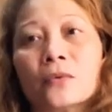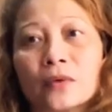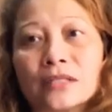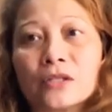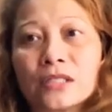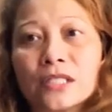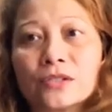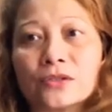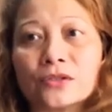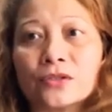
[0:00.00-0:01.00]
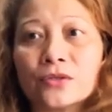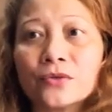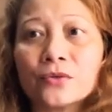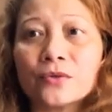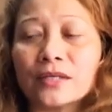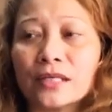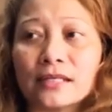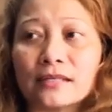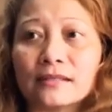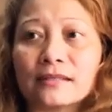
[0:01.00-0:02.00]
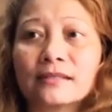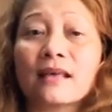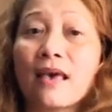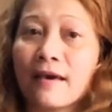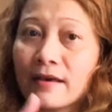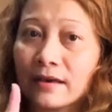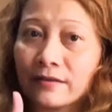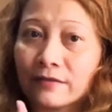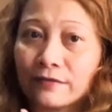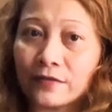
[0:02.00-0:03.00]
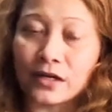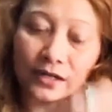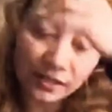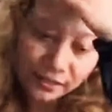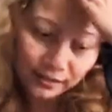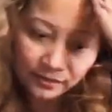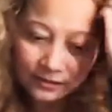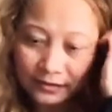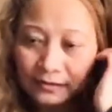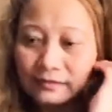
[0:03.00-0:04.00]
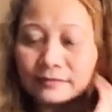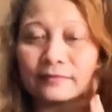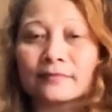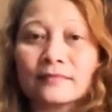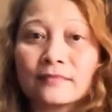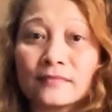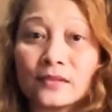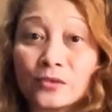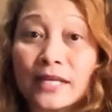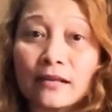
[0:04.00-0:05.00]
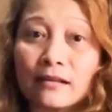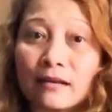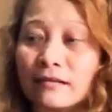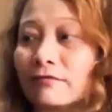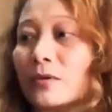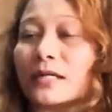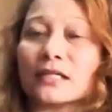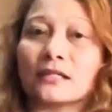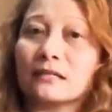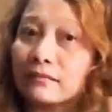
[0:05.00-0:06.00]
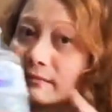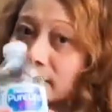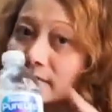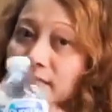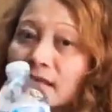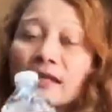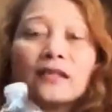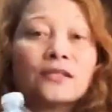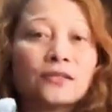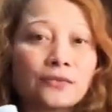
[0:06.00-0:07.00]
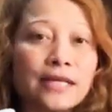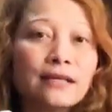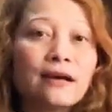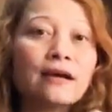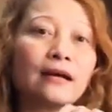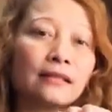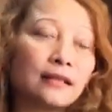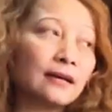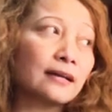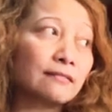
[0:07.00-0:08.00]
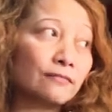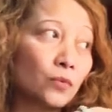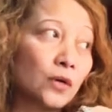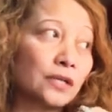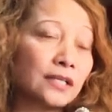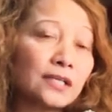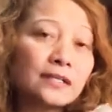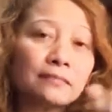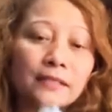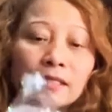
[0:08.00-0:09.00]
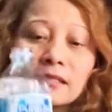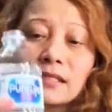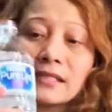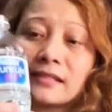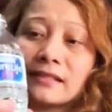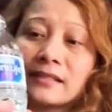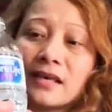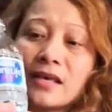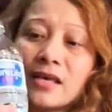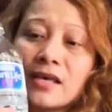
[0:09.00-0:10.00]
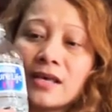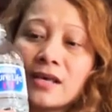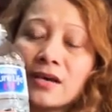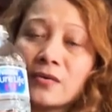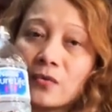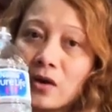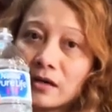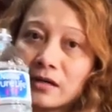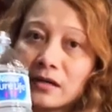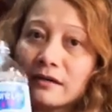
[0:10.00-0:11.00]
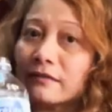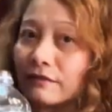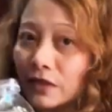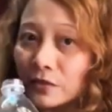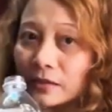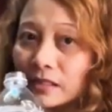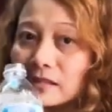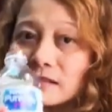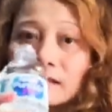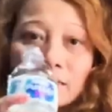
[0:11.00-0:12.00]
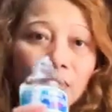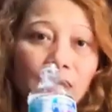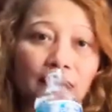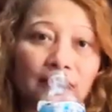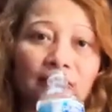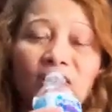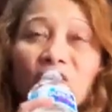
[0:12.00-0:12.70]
What you'll need to do is first, drink a lot of water. Drink a lot of water because water fuels the body.